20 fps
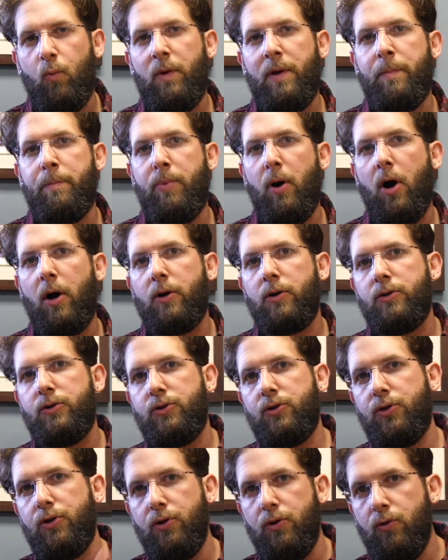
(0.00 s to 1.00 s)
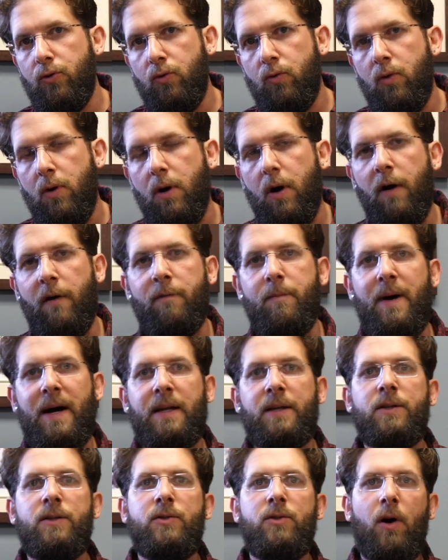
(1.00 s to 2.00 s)
with part 2 of
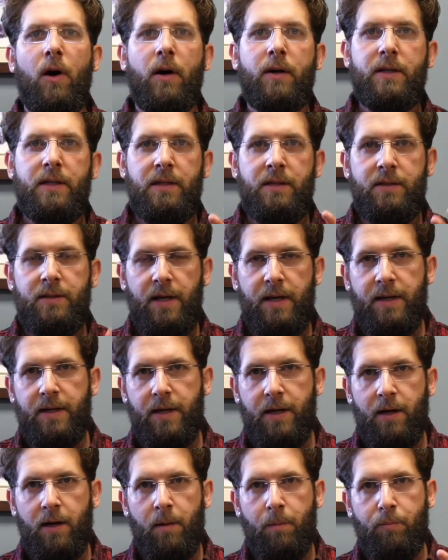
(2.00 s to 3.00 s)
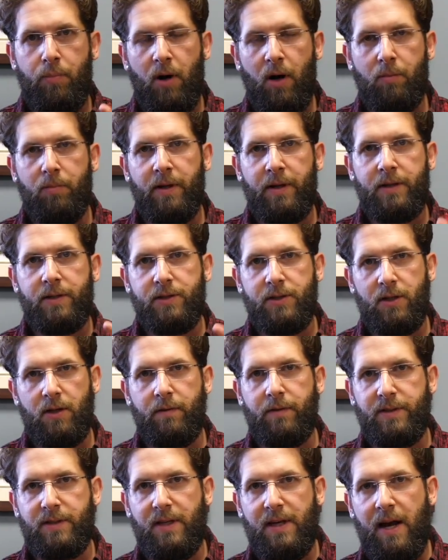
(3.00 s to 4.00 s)
my doggy daycare public
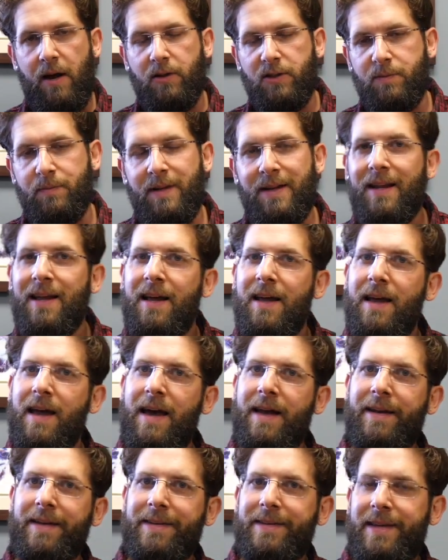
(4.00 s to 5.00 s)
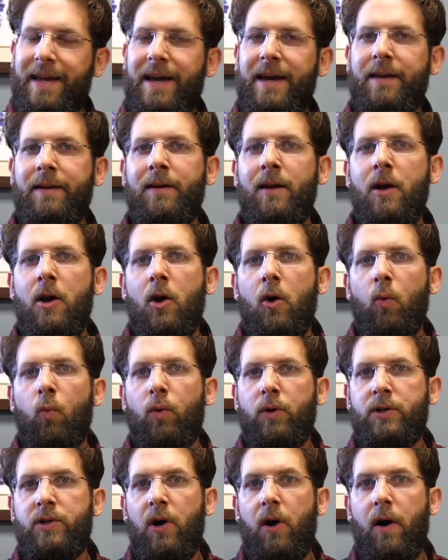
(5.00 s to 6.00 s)
service announcement. And again,
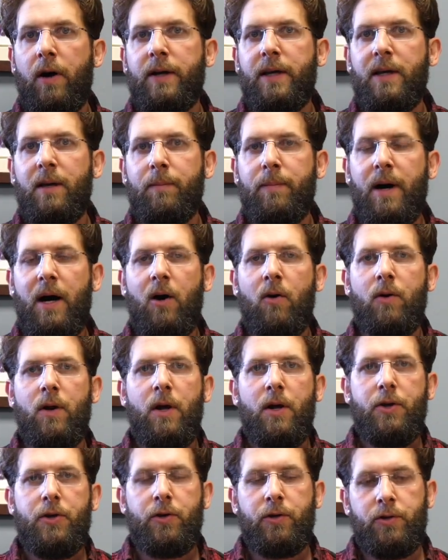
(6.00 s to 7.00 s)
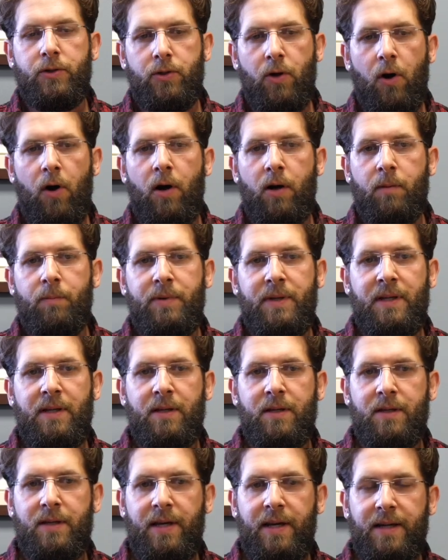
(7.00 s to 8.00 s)
we're talking about your dog
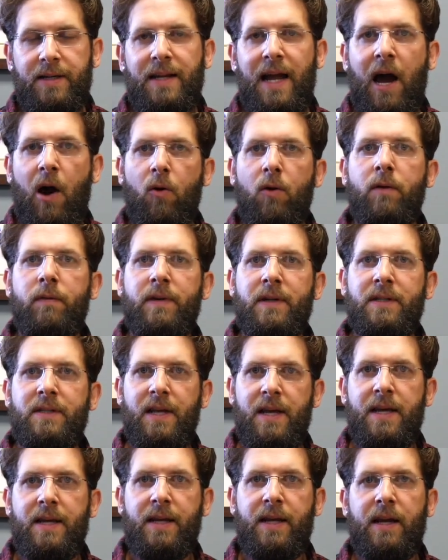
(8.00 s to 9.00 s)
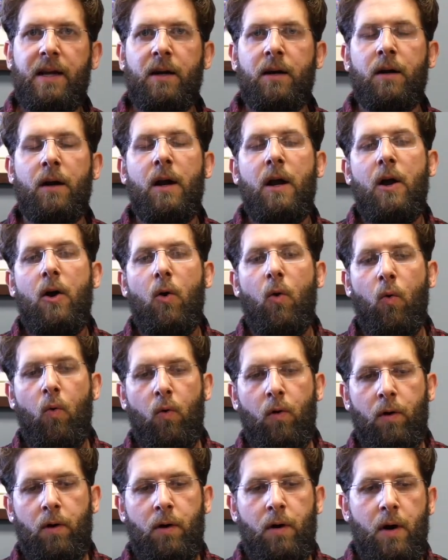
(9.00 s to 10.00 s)
being kicked out of a daycare
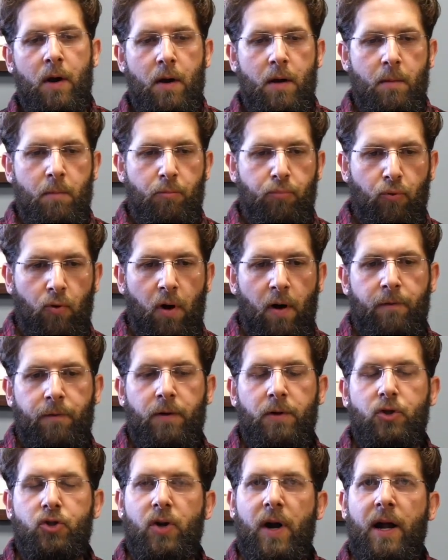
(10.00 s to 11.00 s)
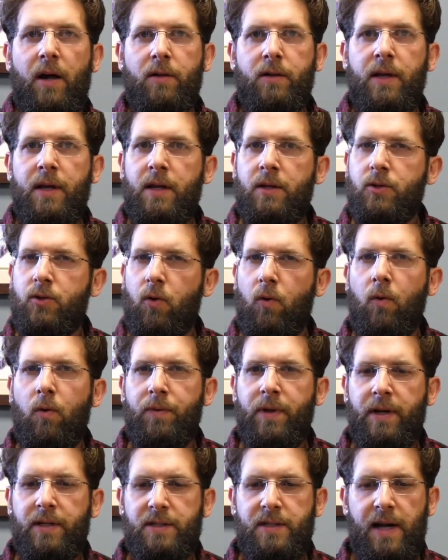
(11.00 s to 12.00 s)
or brought for a trial day and
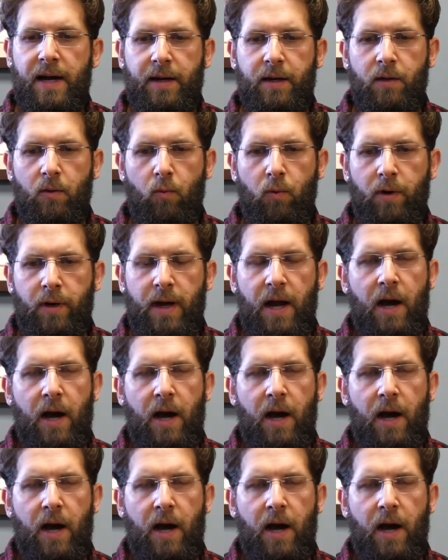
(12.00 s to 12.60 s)
told that it's not going to work